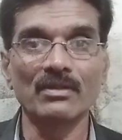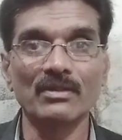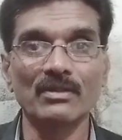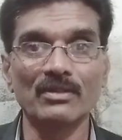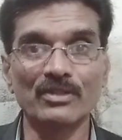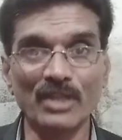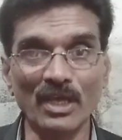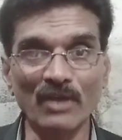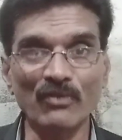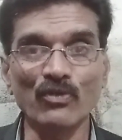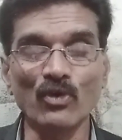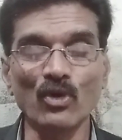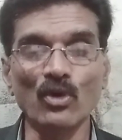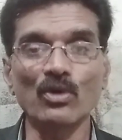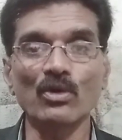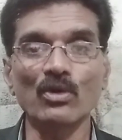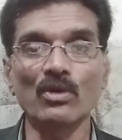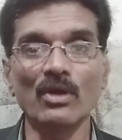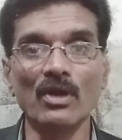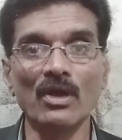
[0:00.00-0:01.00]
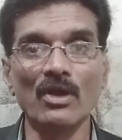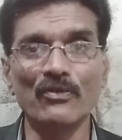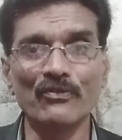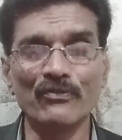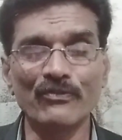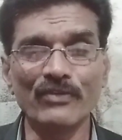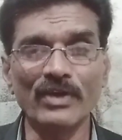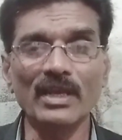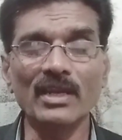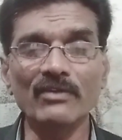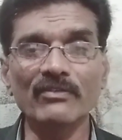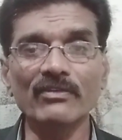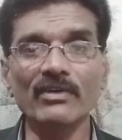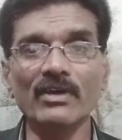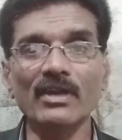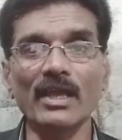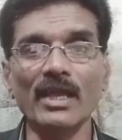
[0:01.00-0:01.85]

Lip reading: Therefore, whenever